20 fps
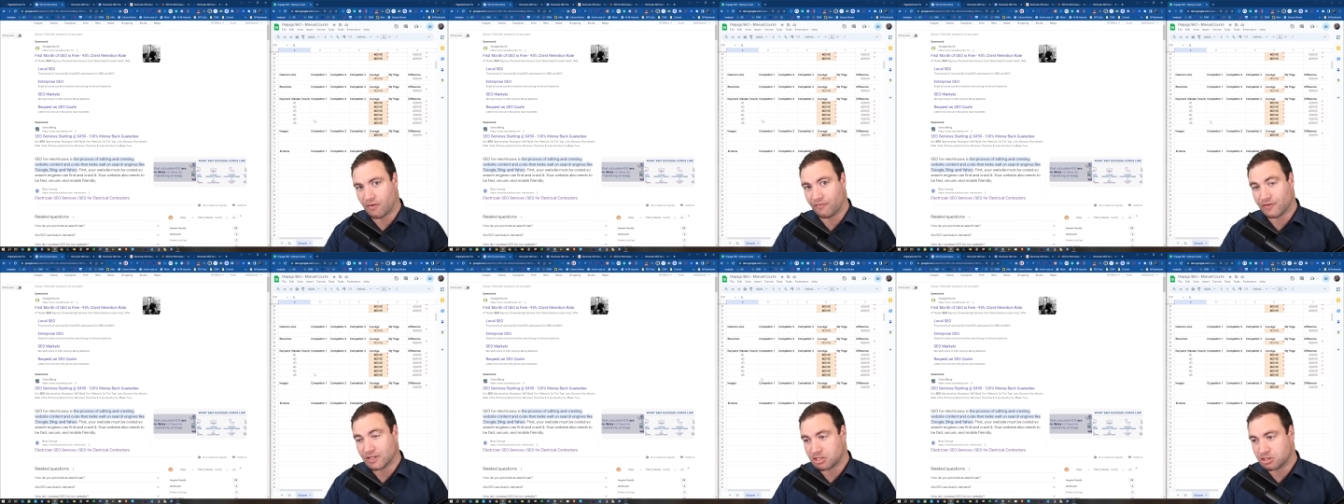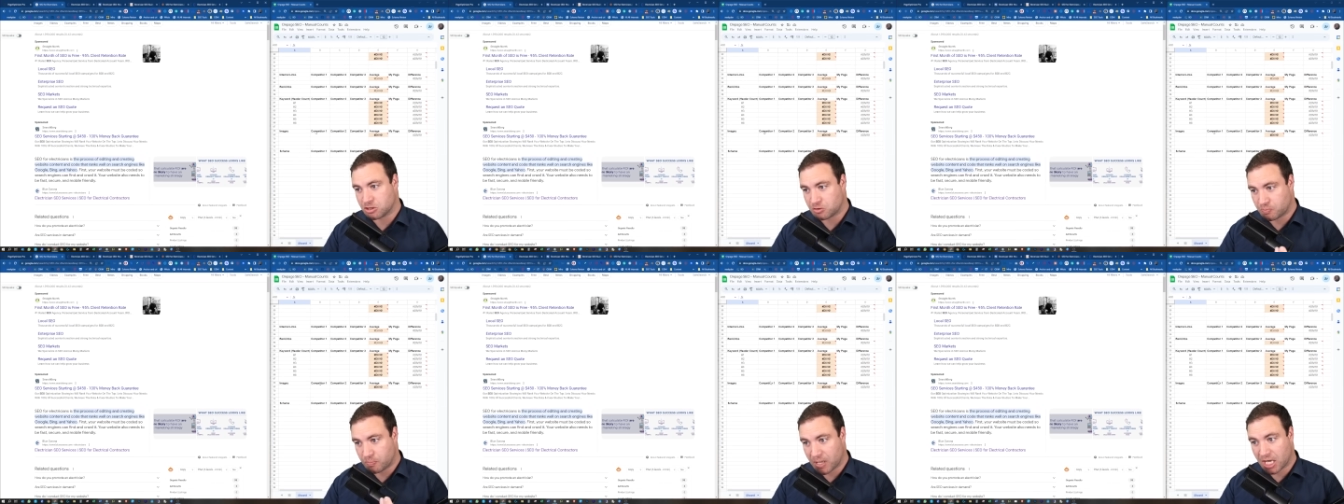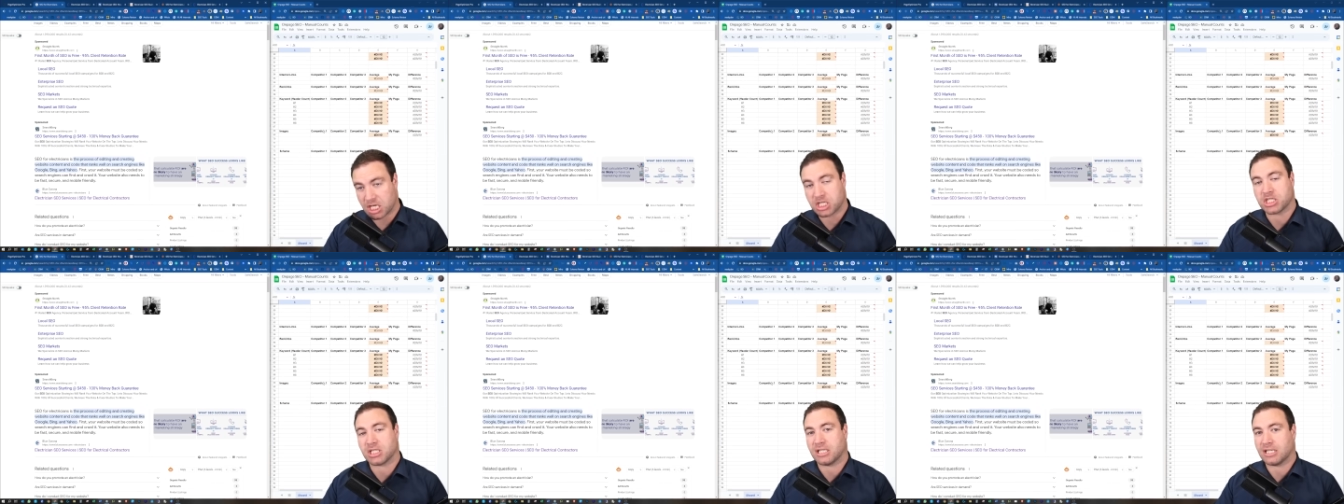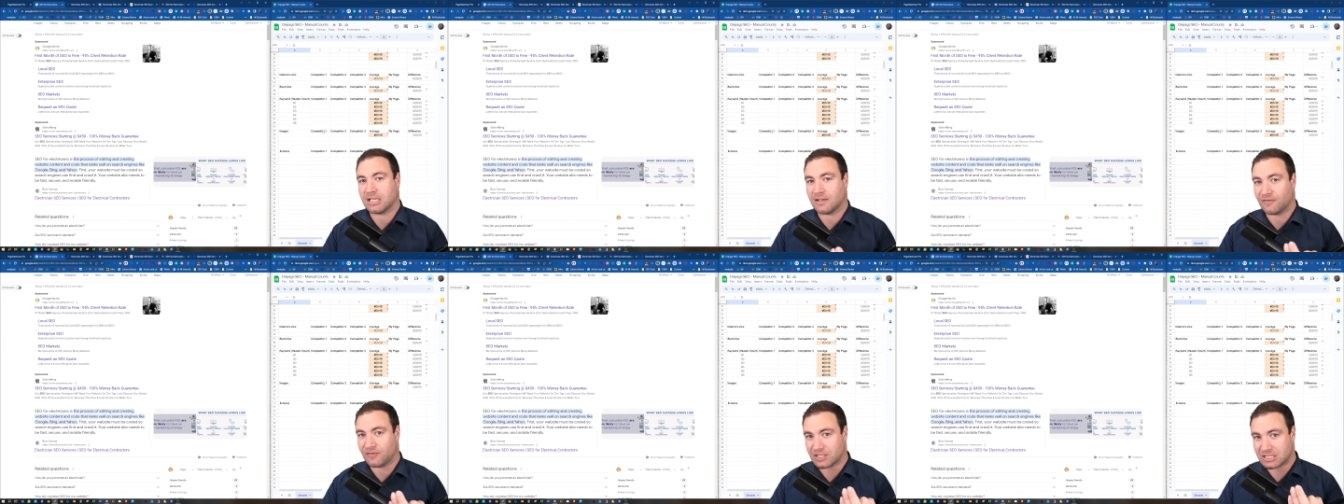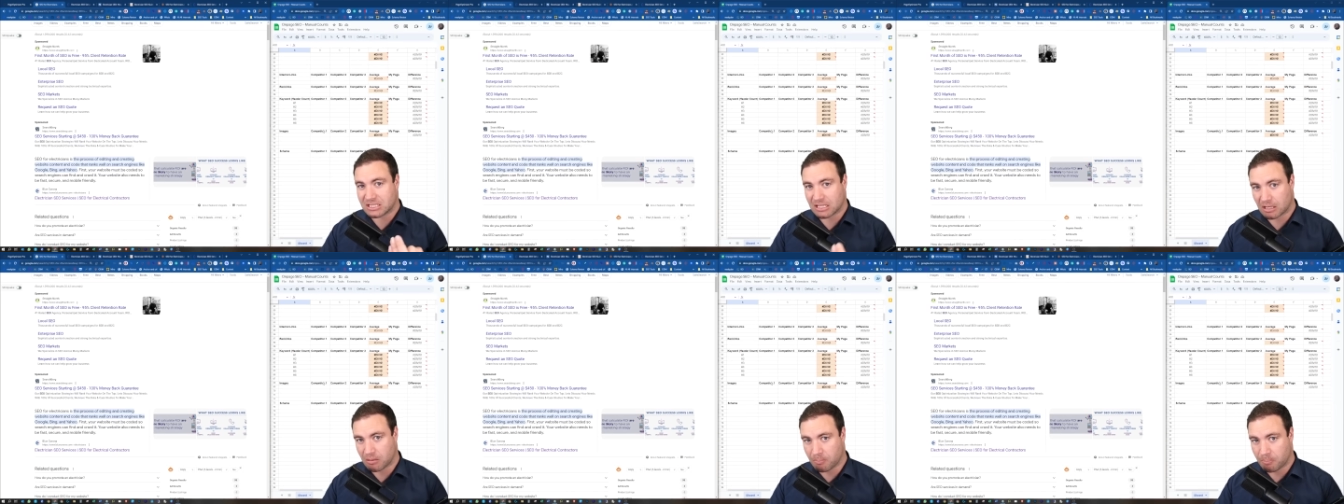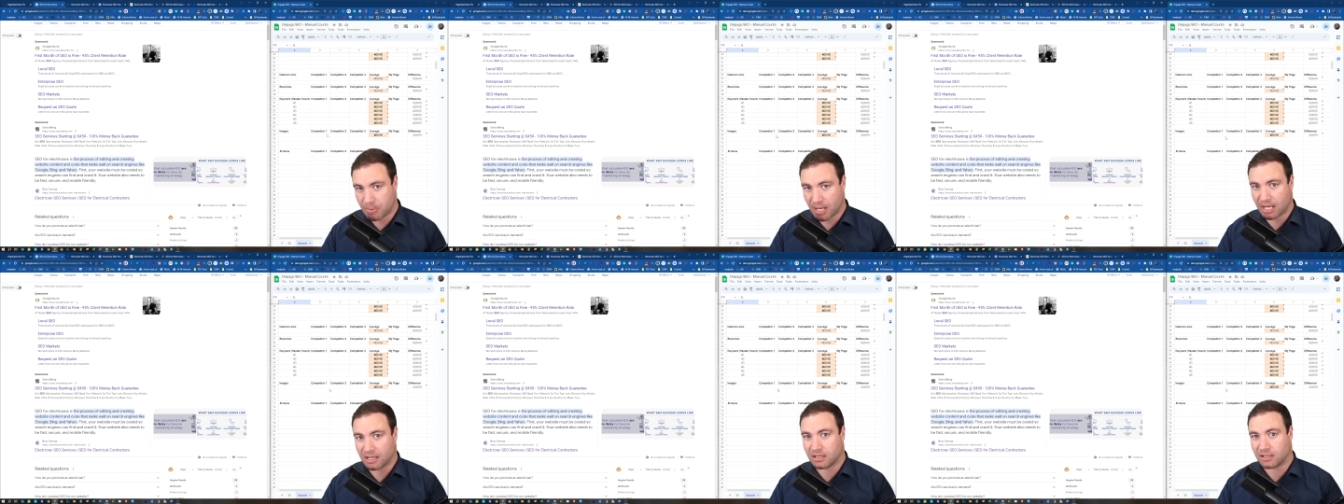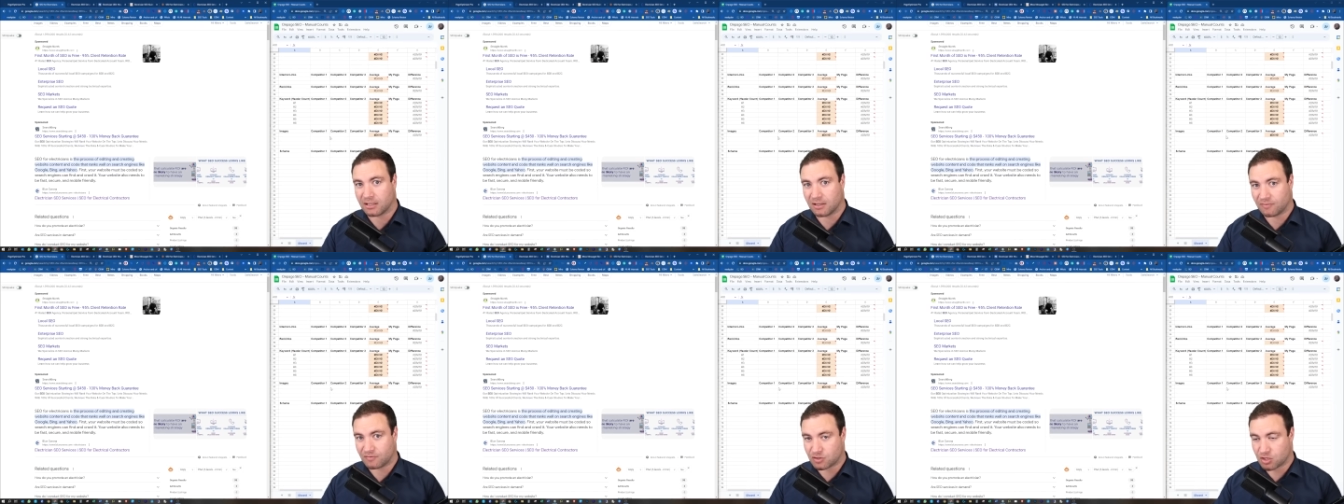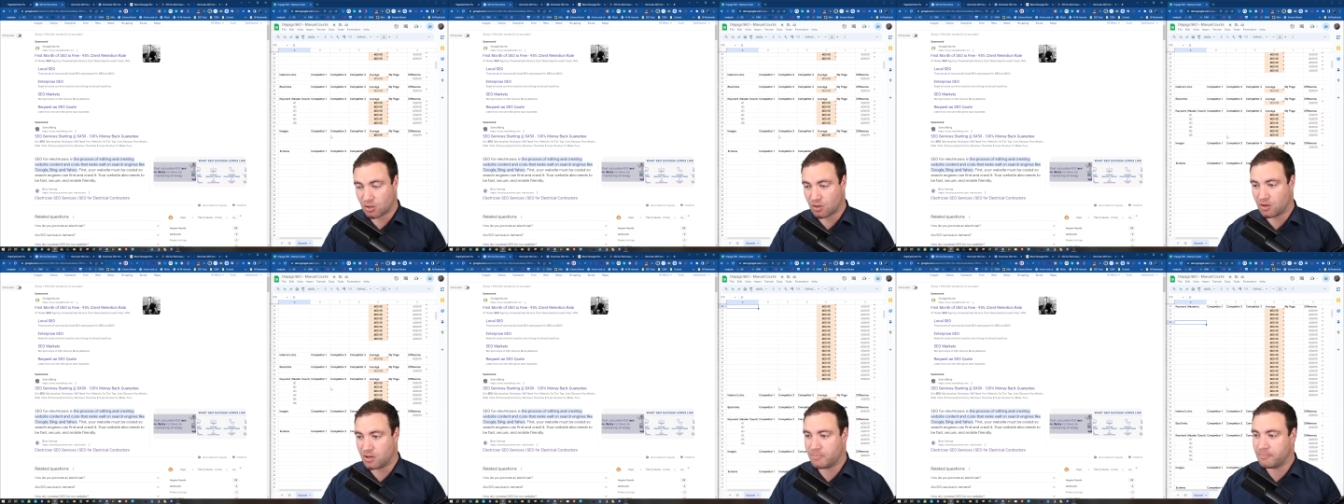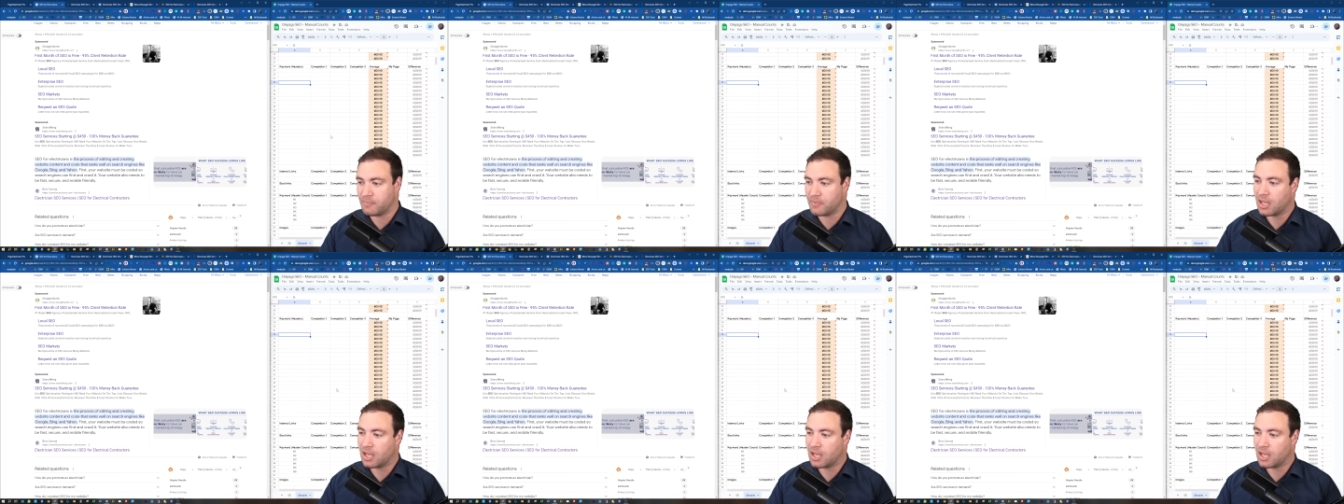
especially if it's a competitive term,